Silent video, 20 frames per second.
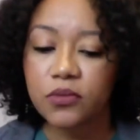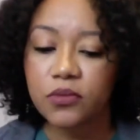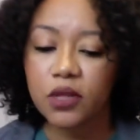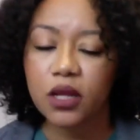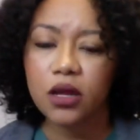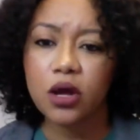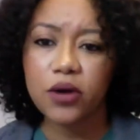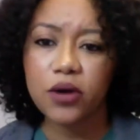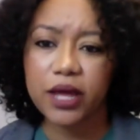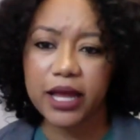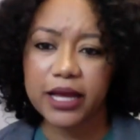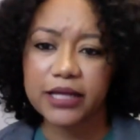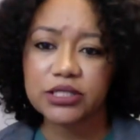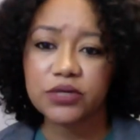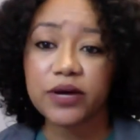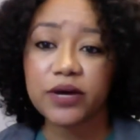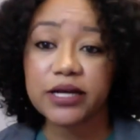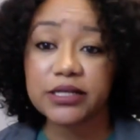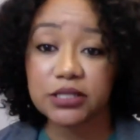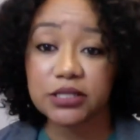okay, so
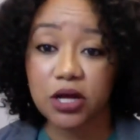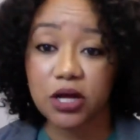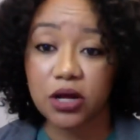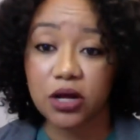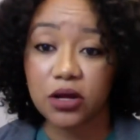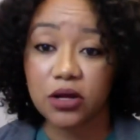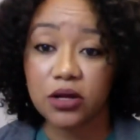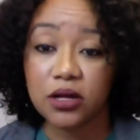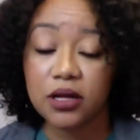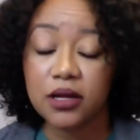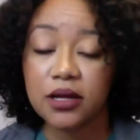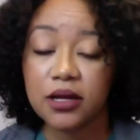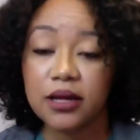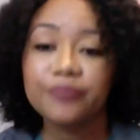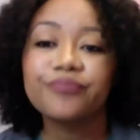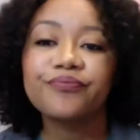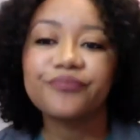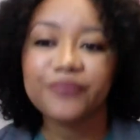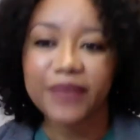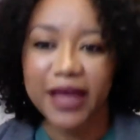I saw
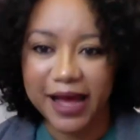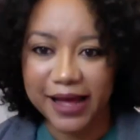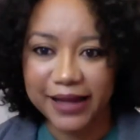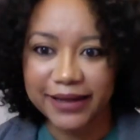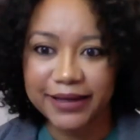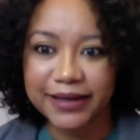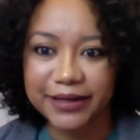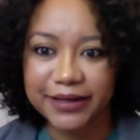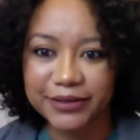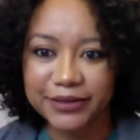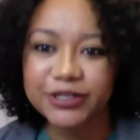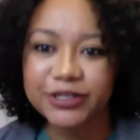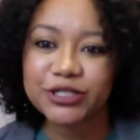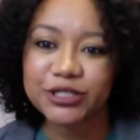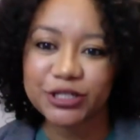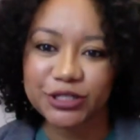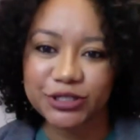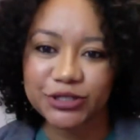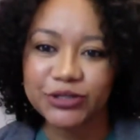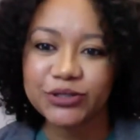Alia, because
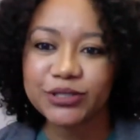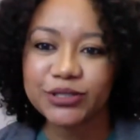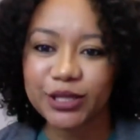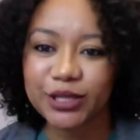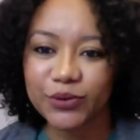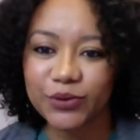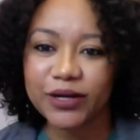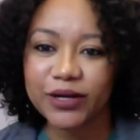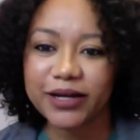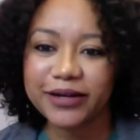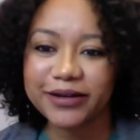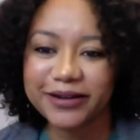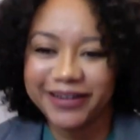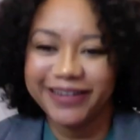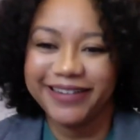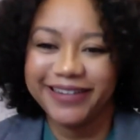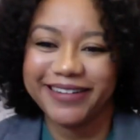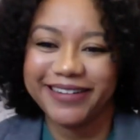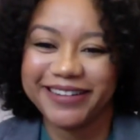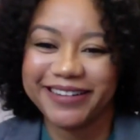she's usually the one
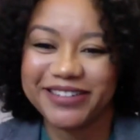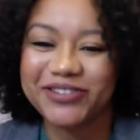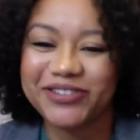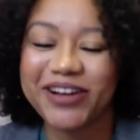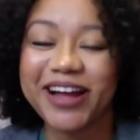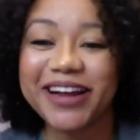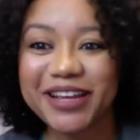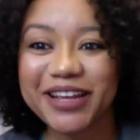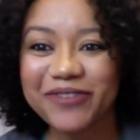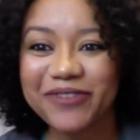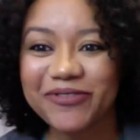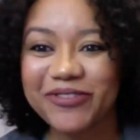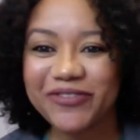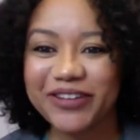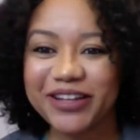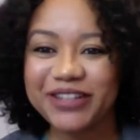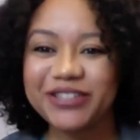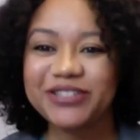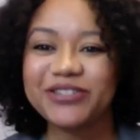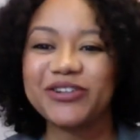trying to get
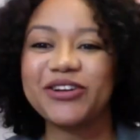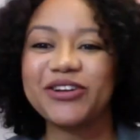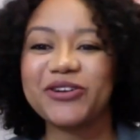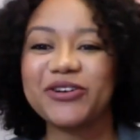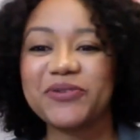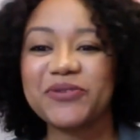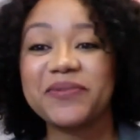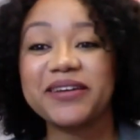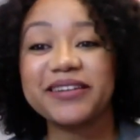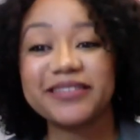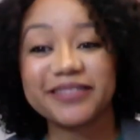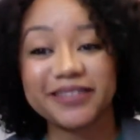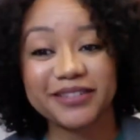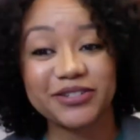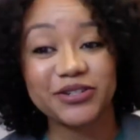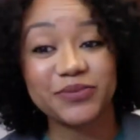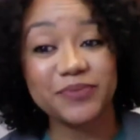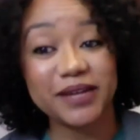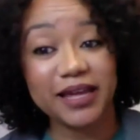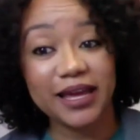revenge on her big
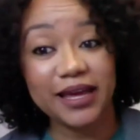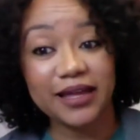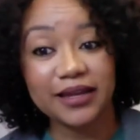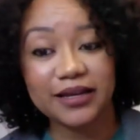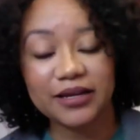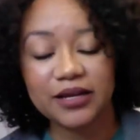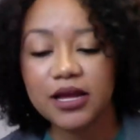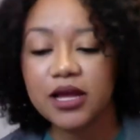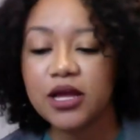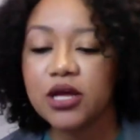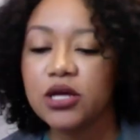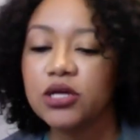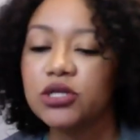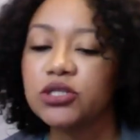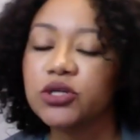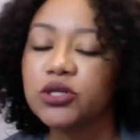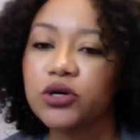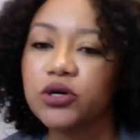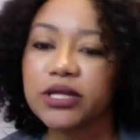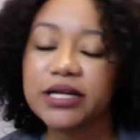sister, Michaela.
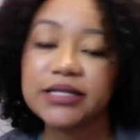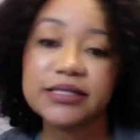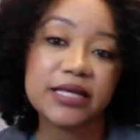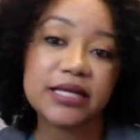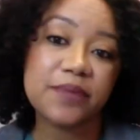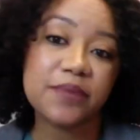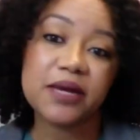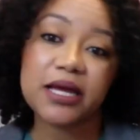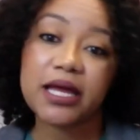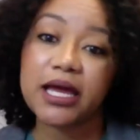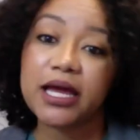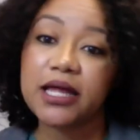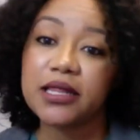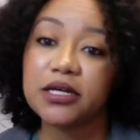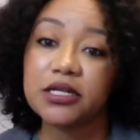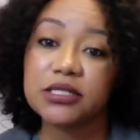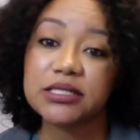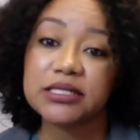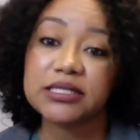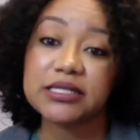So let's say
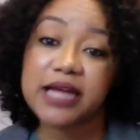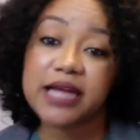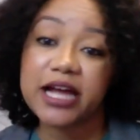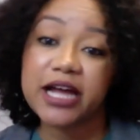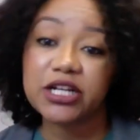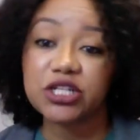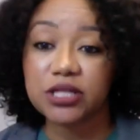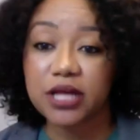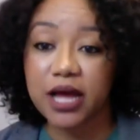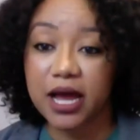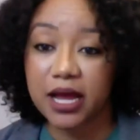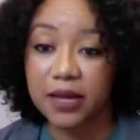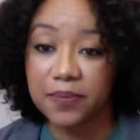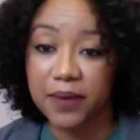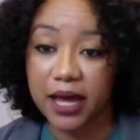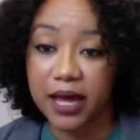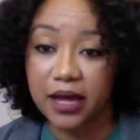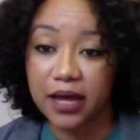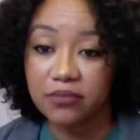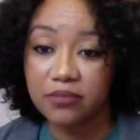Michaela snatched the
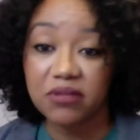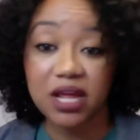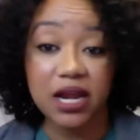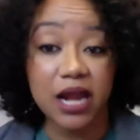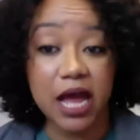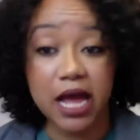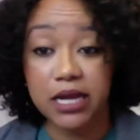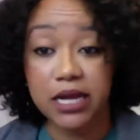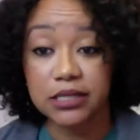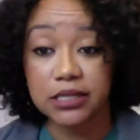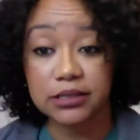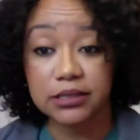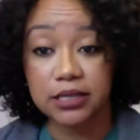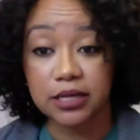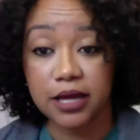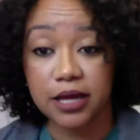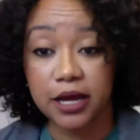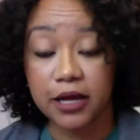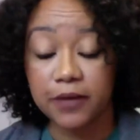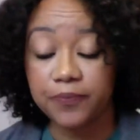iPad and I didn't see
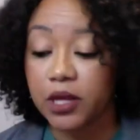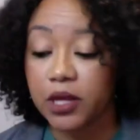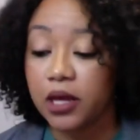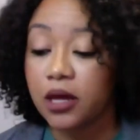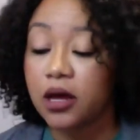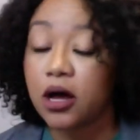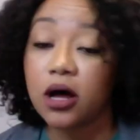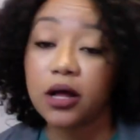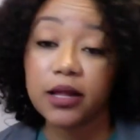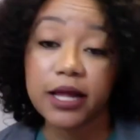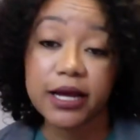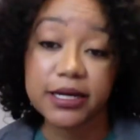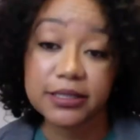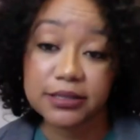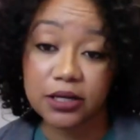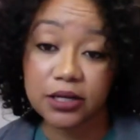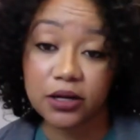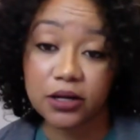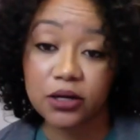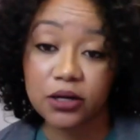that. All I
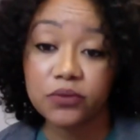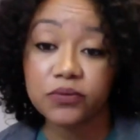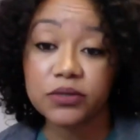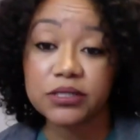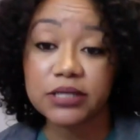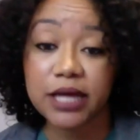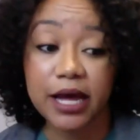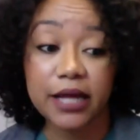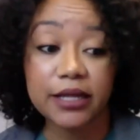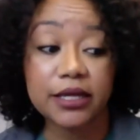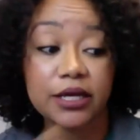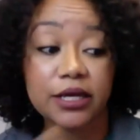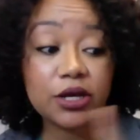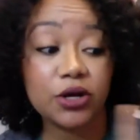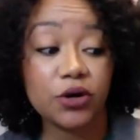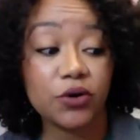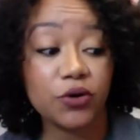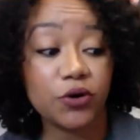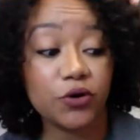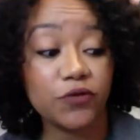saw was Alia
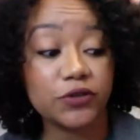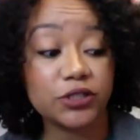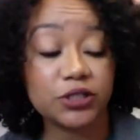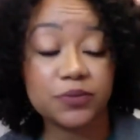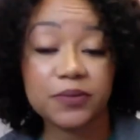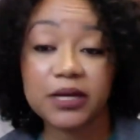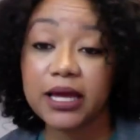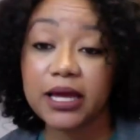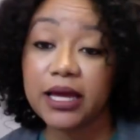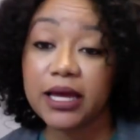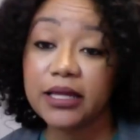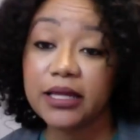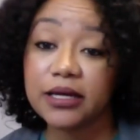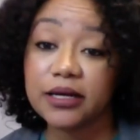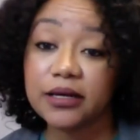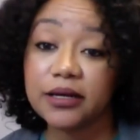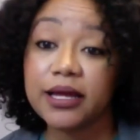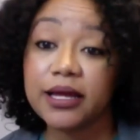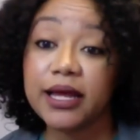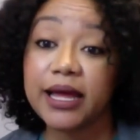go over to
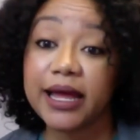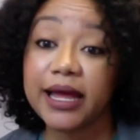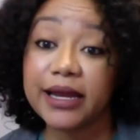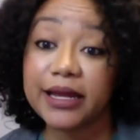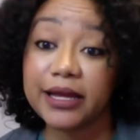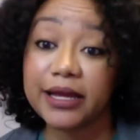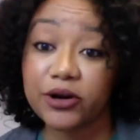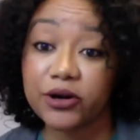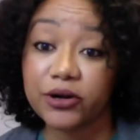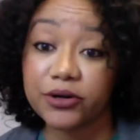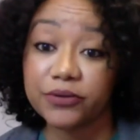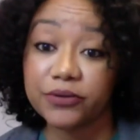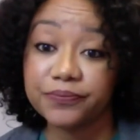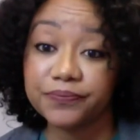Michaela and hit her.